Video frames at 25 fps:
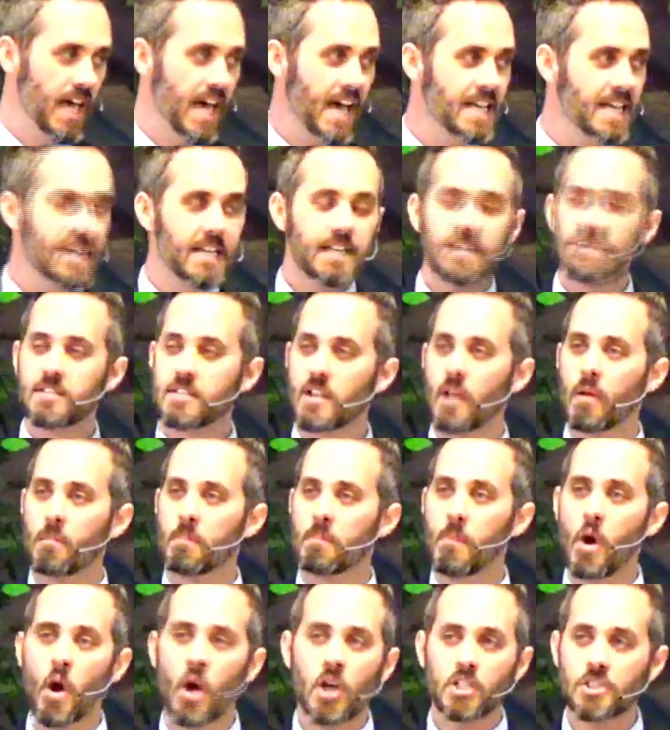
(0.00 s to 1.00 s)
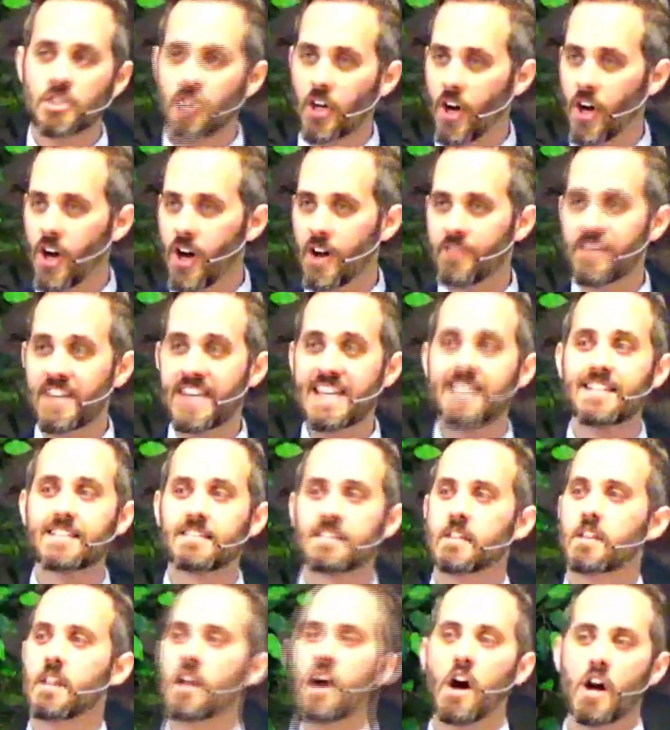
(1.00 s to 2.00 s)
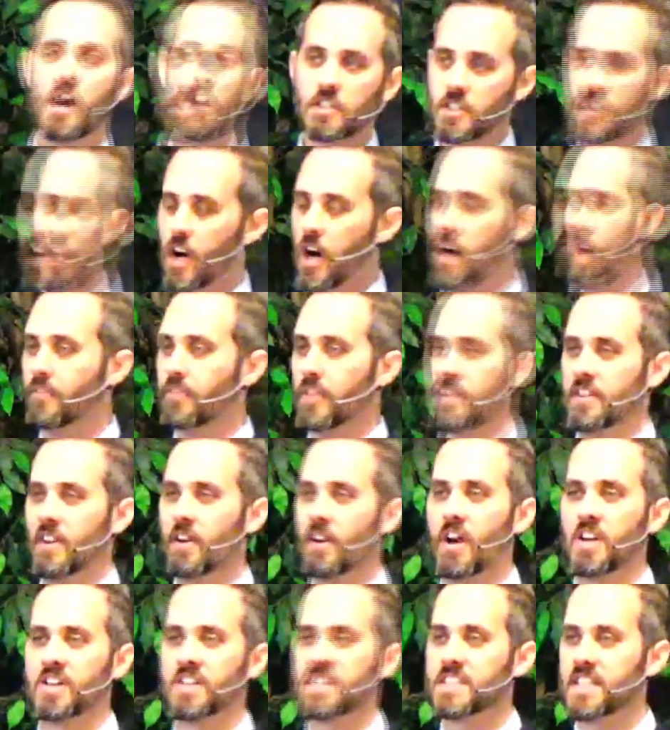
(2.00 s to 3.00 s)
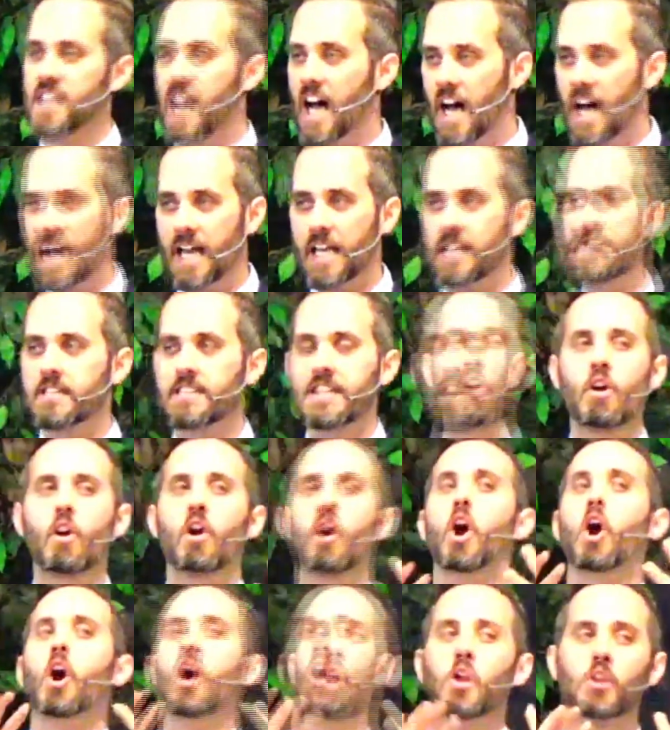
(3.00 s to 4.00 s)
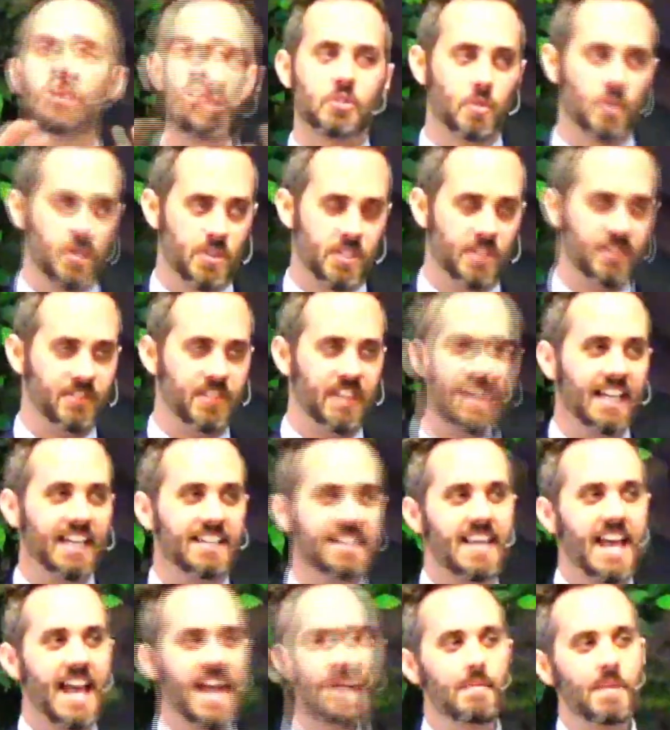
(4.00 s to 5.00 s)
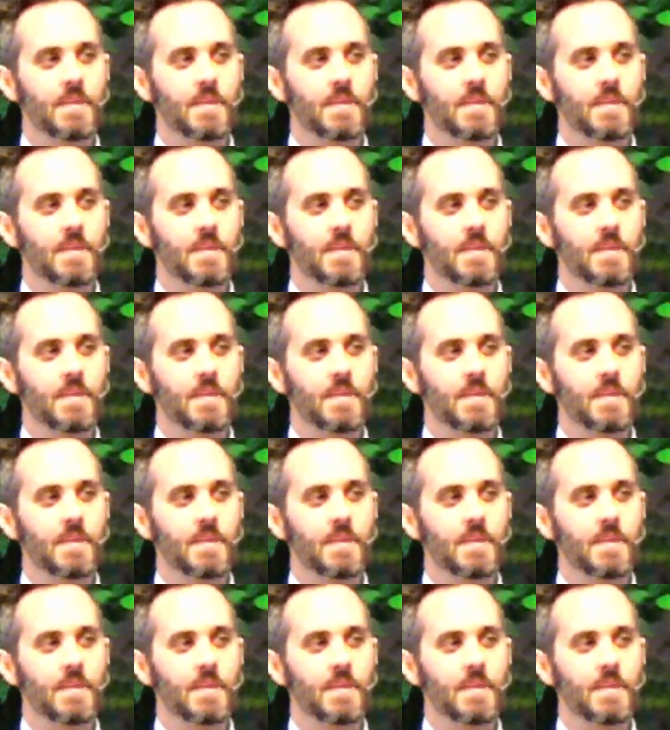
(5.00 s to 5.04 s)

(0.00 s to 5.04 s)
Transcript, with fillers: And it is marked off. It is locked off. There are signs. There are all sorts of things.